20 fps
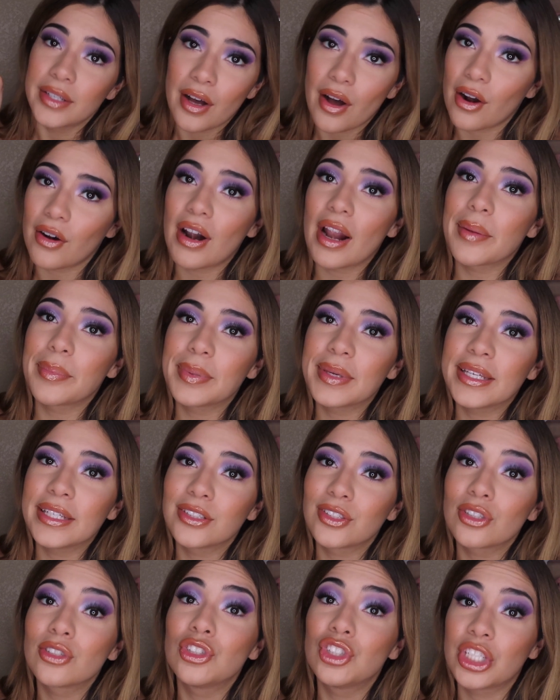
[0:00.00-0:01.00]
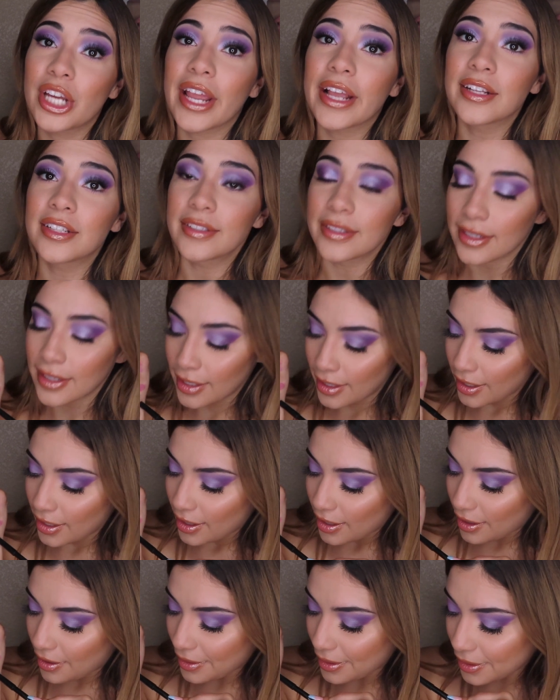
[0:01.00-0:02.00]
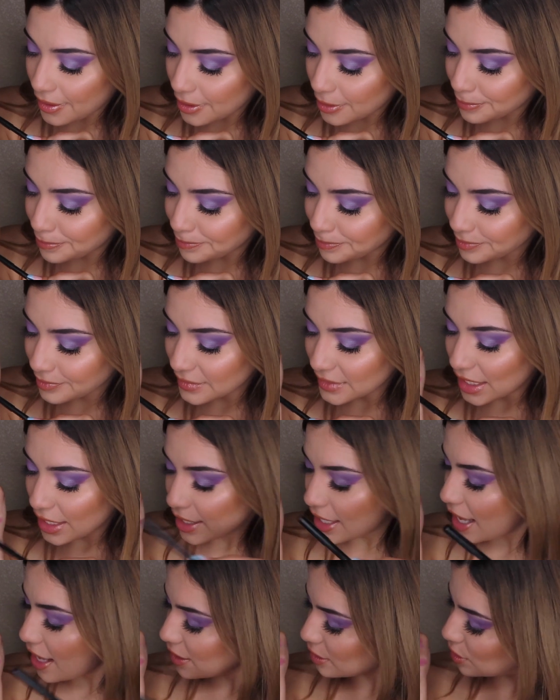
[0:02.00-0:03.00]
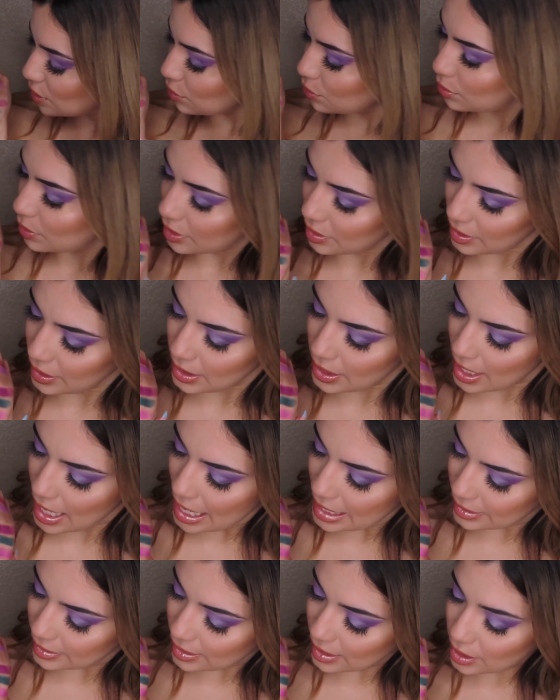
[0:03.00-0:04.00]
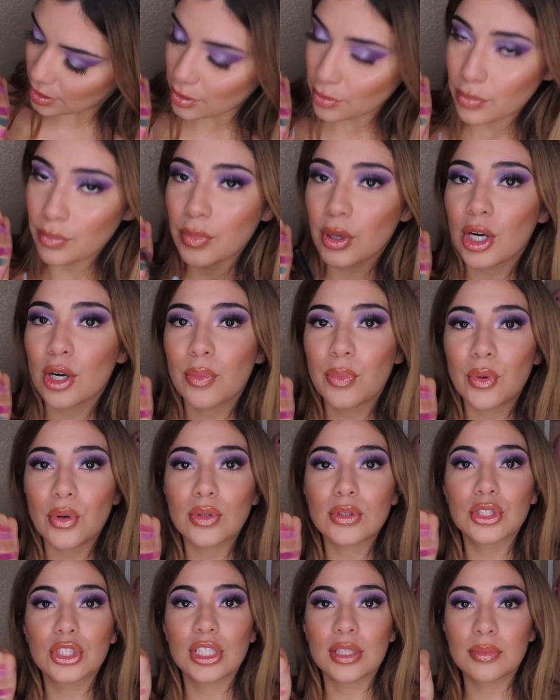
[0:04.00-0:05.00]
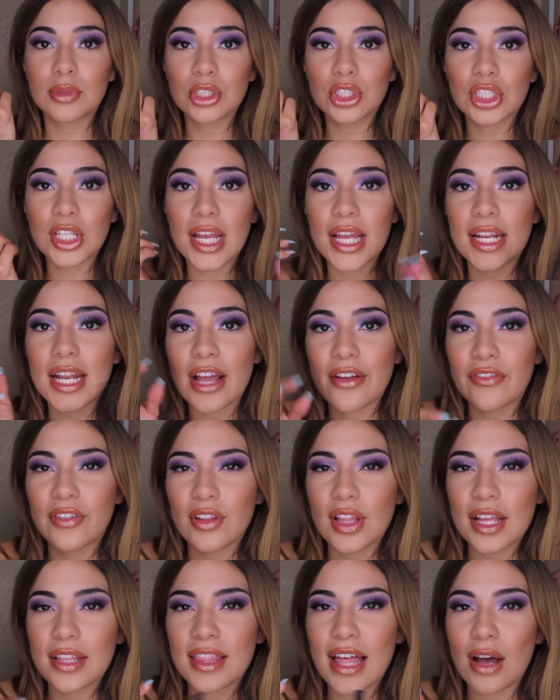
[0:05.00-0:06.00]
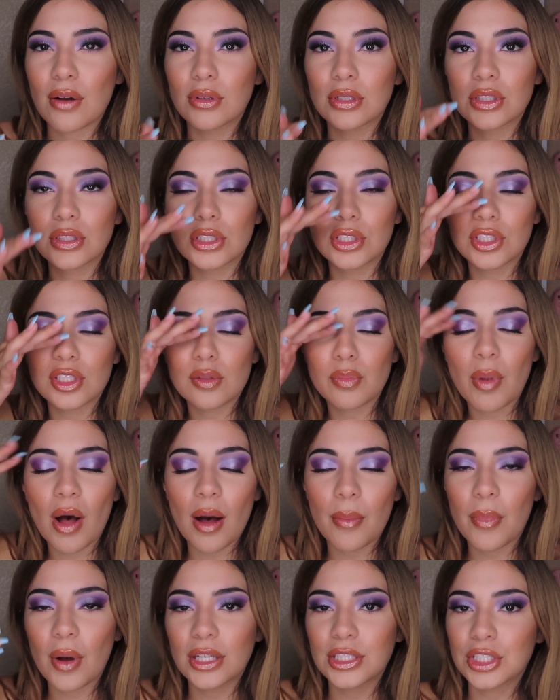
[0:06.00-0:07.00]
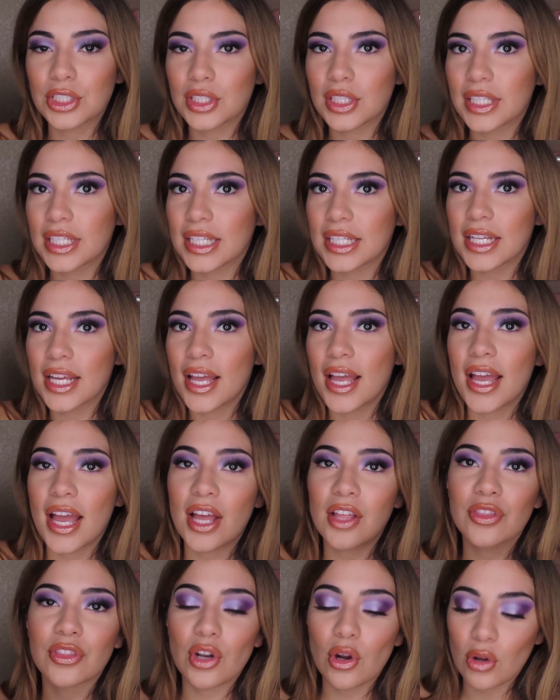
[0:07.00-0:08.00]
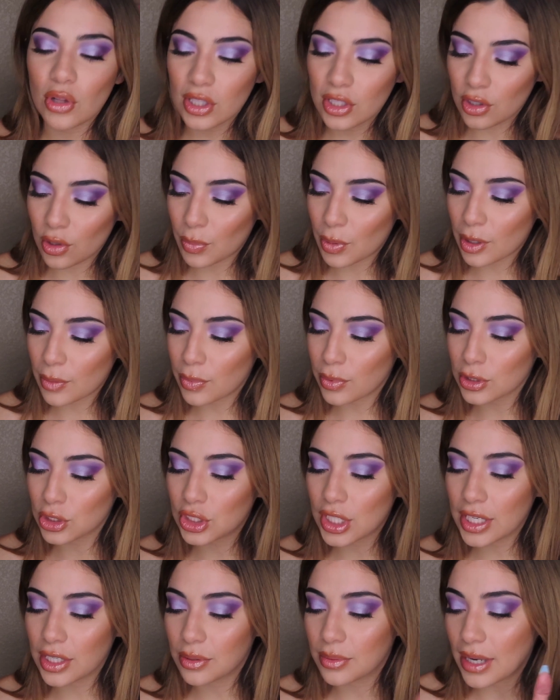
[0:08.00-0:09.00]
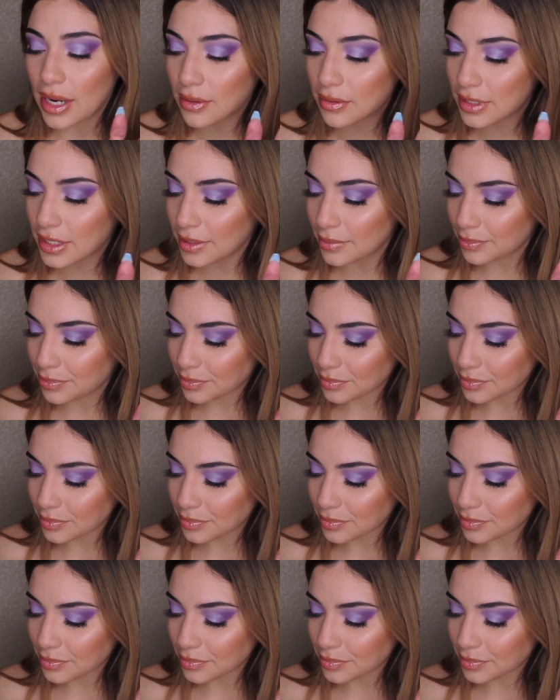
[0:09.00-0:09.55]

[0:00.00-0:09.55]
R.I.P. to Jade. Yeah, it's a really nice purple shimmer shade. I feel like that one you can just pop on your lid and throw a little purple shade around it.